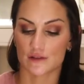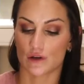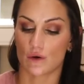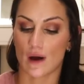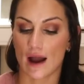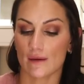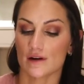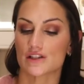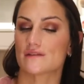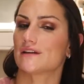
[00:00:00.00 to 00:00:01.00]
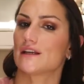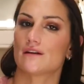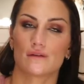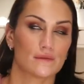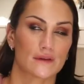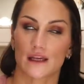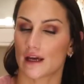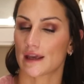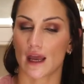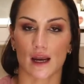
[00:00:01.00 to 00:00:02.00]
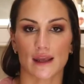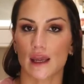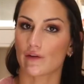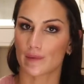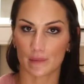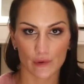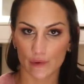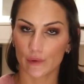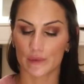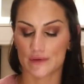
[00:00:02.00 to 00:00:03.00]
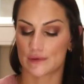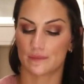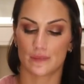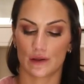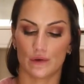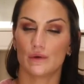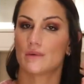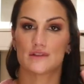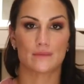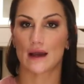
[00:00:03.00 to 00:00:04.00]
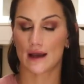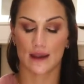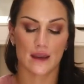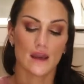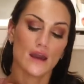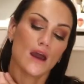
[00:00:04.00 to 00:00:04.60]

So I watched a video, again, I can't remember who it was, who it was by,